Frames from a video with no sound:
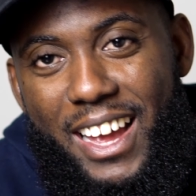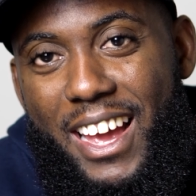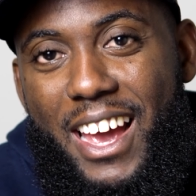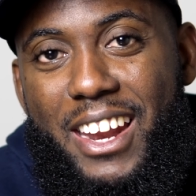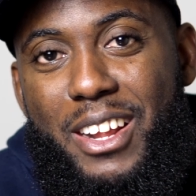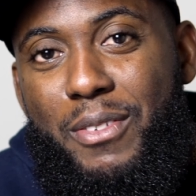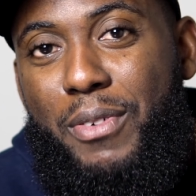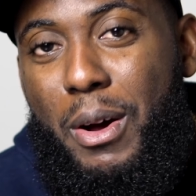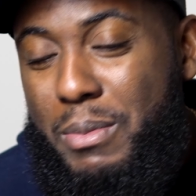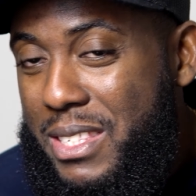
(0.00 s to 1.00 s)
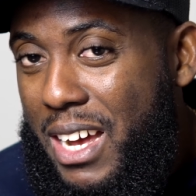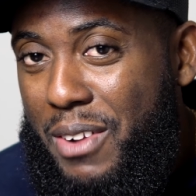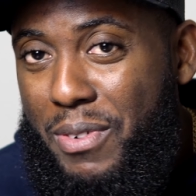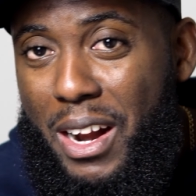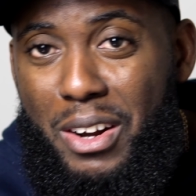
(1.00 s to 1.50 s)
heading from
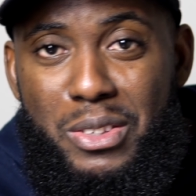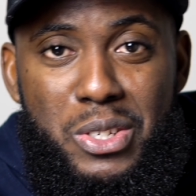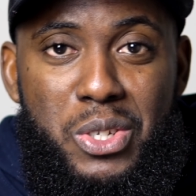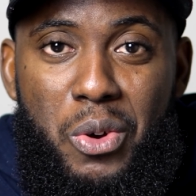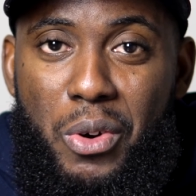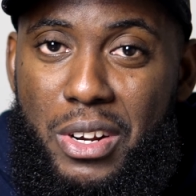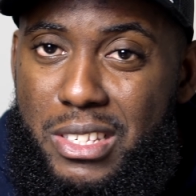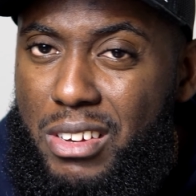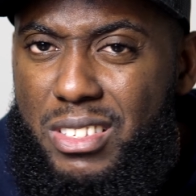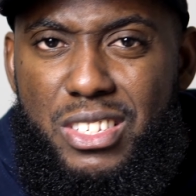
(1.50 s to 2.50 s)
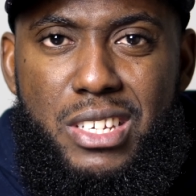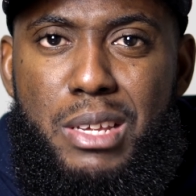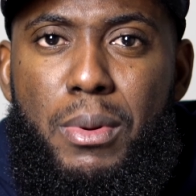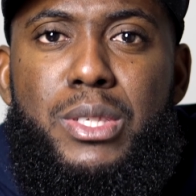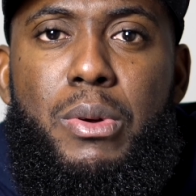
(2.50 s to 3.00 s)
San Fernando to Shogunas, because it's just
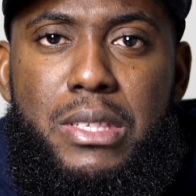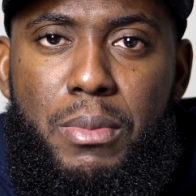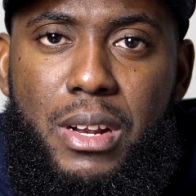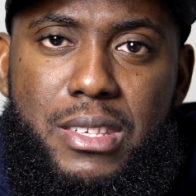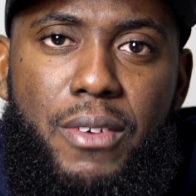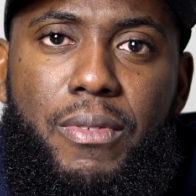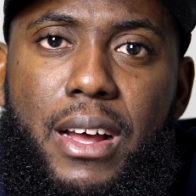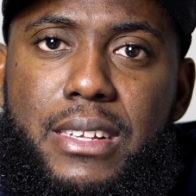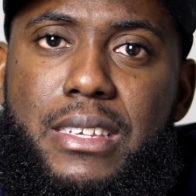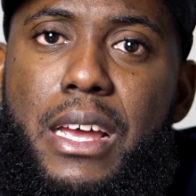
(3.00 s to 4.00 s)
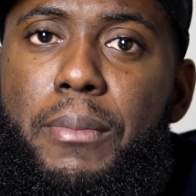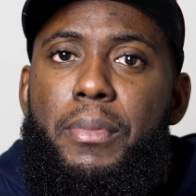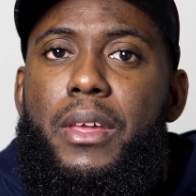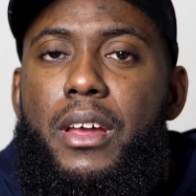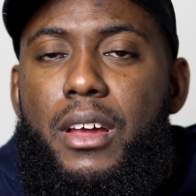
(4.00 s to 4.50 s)
about 20 minutes of flight time.
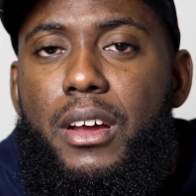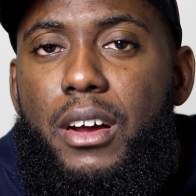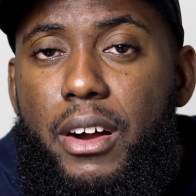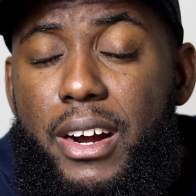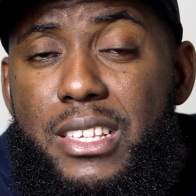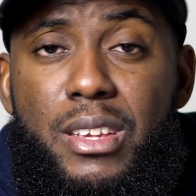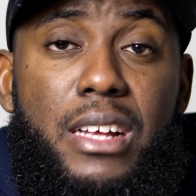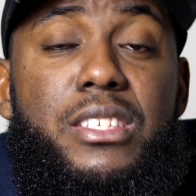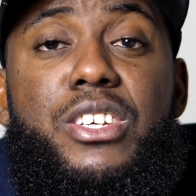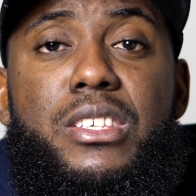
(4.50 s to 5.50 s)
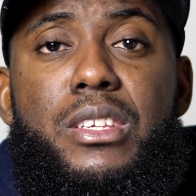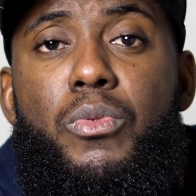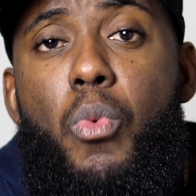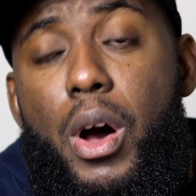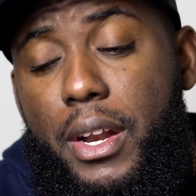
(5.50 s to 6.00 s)
Alright, so that's
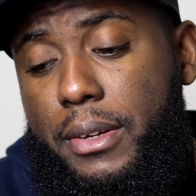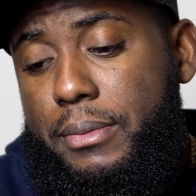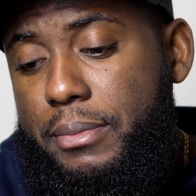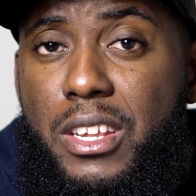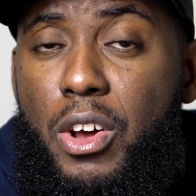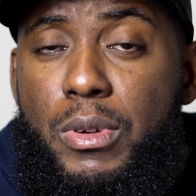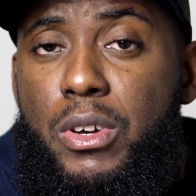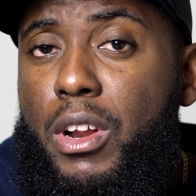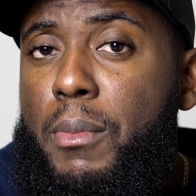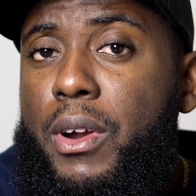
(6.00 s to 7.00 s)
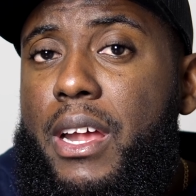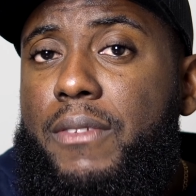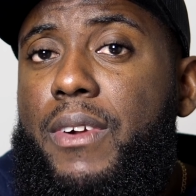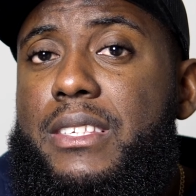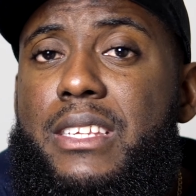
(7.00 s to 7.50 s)
JetsonOne. So now we're talking about
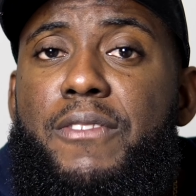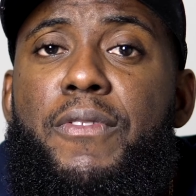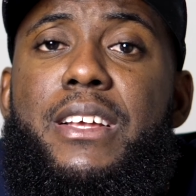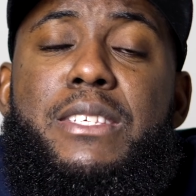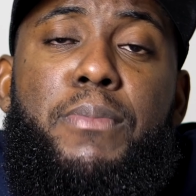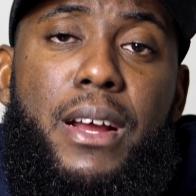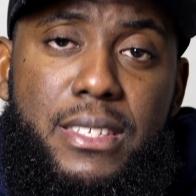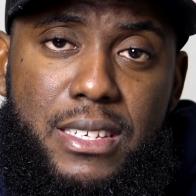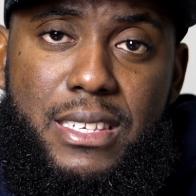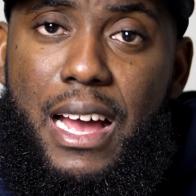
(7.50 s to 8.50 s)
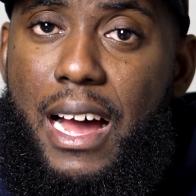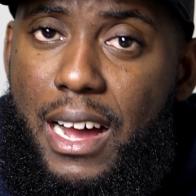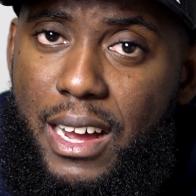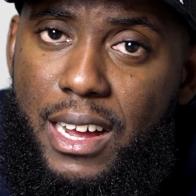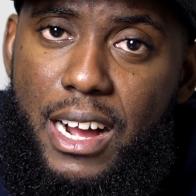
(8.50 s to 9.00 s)
Netflix. Netflix prices are